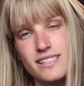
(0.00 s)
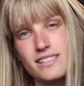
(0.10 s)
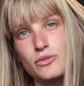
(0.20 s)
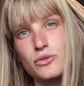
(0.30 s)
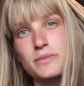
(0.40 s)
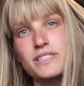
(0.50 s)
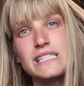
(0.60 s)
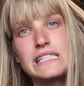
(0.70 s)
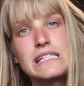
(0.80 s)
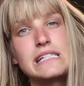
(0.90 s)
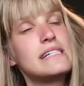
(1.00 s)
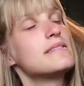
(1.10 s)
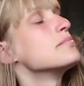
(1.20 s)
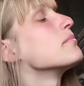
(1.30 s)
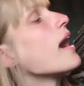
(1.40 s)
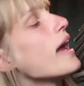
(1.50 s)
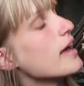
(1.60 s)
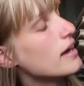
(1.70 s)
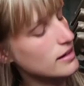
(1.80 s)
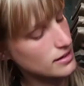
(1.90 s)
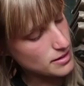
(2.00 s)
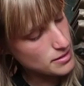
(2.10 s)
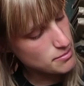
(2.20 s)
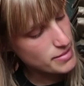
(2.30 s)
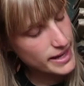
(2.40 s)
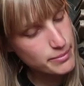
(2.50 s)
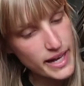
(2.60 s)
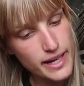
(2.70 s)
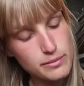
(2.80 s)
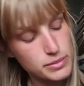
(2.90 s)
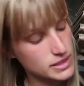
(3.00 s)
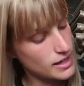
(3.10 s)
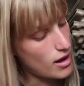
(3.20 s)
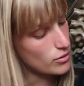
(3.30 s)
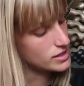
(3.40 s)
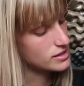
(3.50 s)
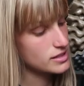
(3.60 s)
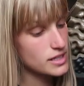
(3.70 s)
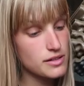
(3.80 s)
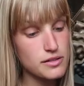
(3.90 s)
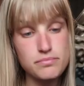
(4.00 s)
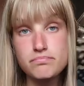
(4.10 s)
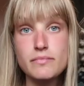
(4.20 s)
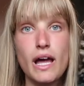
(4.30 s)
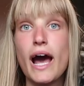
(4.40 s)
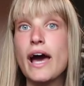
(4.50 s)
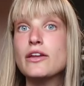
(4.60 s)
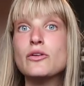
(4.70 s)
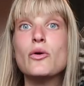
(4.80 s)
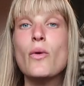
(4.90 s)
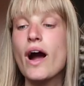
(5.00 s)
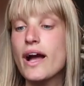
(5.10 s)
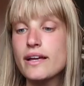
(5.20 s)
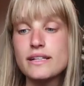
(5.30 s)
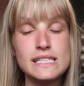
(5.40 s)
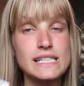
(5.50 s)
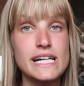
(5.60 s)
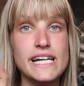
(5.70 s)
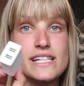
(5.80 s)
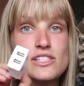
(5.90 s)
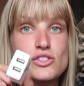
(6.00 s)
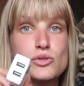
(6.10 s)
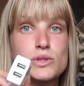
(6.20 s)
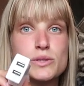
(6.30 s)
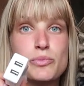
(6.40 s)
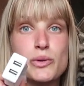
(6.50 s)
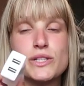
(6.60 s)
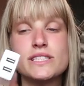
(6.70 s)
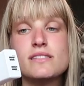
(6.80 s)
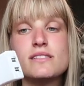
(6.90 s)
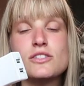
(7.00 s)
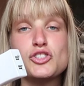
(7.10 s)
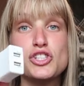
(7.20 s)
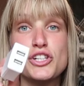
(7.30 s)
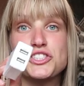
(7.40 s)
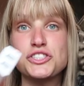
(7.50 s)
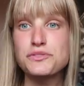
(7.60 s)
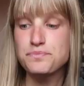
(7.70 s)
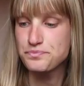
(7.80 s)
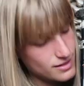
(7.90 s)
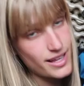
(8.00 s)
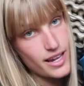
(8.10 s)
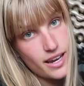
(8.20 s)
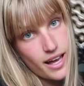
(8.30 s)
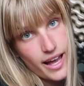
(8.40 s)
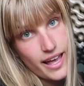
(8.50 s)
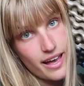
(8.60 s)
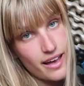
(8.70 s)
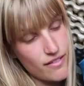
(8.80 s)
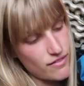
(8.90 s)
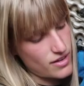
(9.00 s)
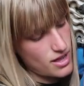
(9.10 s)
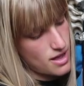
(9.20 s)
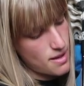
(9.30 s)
This is normally in my backpack, but now it's here. I don't know why. It's a dual port charger. Then I have